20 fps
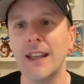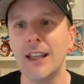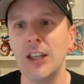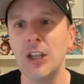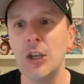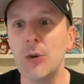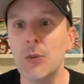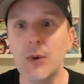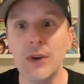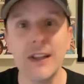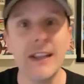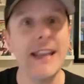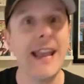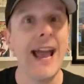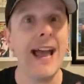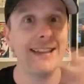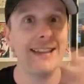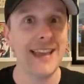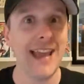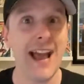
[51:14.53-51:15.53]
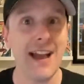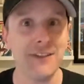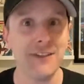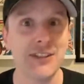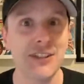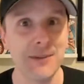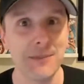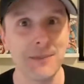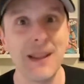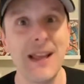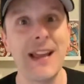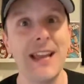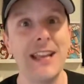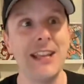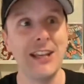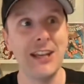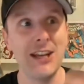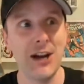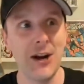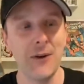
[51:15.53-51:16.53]
You really had to have some like,
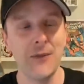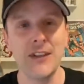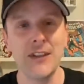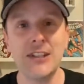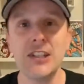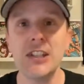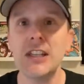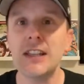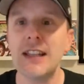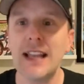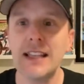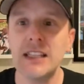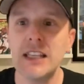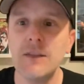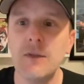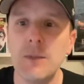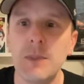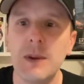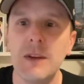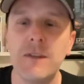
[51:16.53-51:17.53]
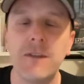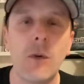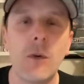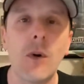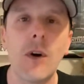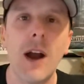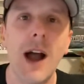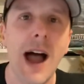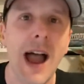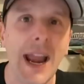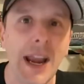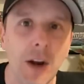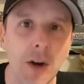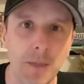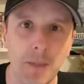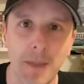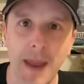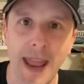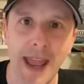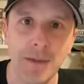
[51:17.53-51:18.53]
you know, this is that's even before
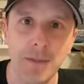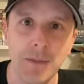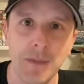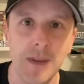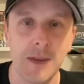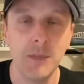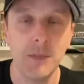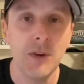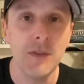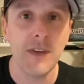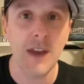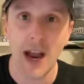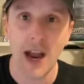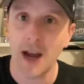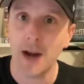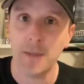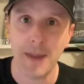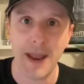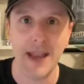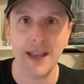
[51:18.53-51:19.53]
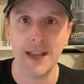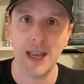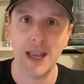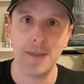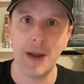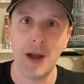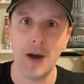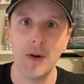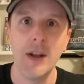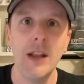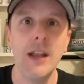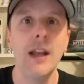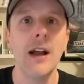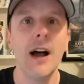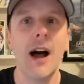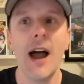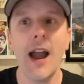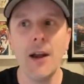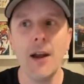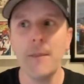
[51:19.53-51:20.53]
Iron Man, the movie Iron Man came out.
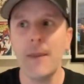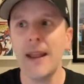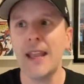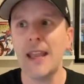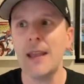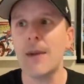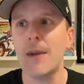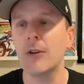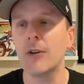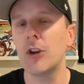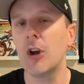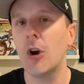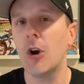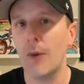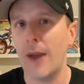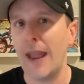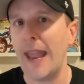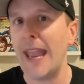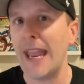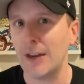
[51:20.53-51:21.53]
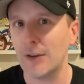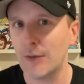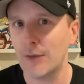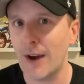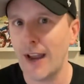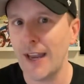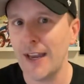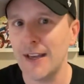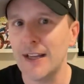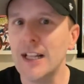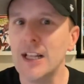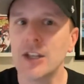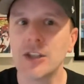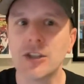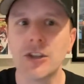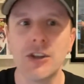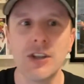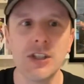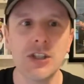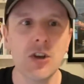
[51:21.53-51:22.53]
Iron Man came out in 08, right?
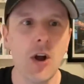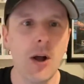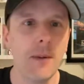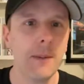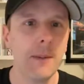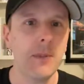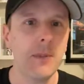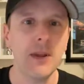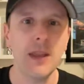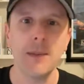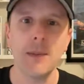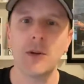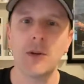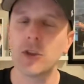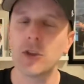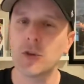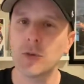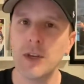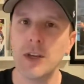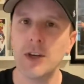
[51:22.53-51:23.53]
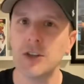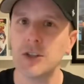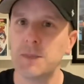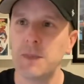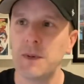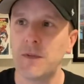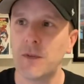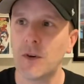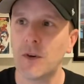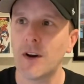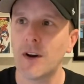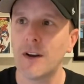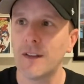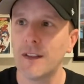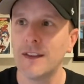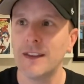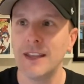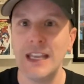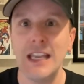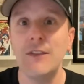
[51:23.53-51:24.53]
So this comic book came out 3 years before
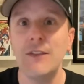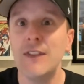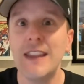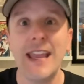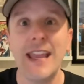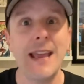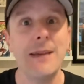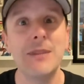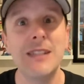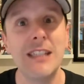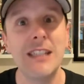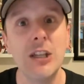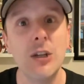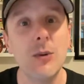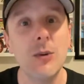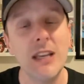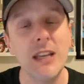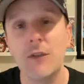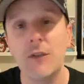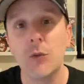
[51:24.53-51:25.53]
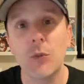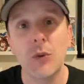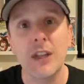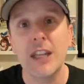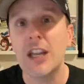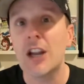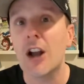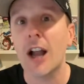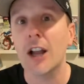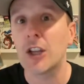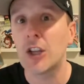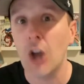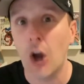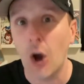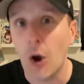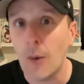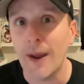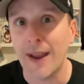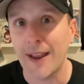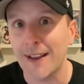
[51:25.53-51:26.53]
even the MCU even really got
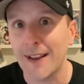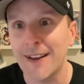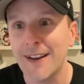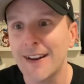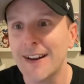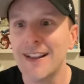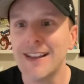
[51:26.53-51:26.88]
going.